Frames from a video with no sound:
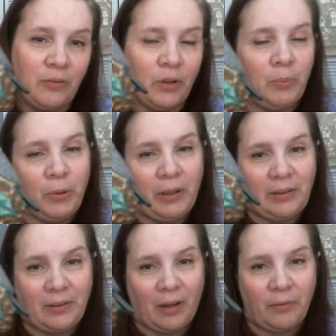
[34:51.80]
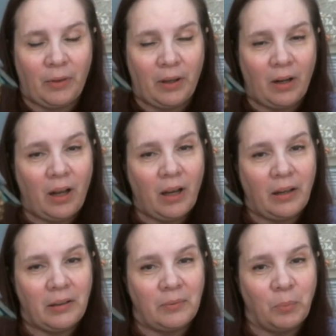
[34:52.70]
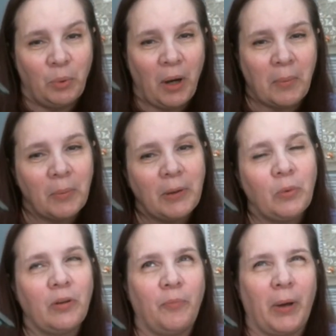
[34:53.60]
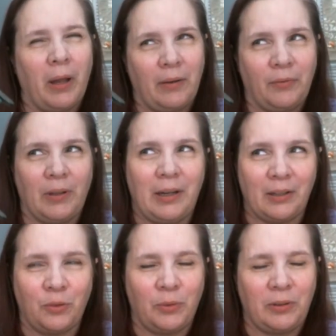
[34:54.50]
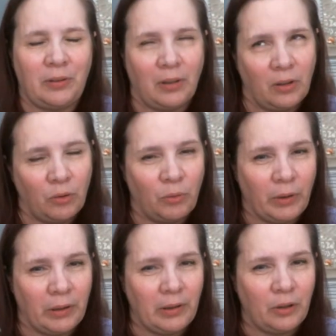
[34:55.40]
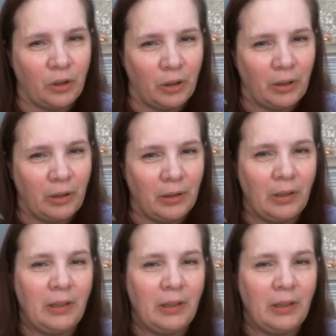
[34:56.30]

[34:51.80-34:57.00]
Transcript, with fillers: of really pretty stuff that I probably would have bought if Lenox was still a really good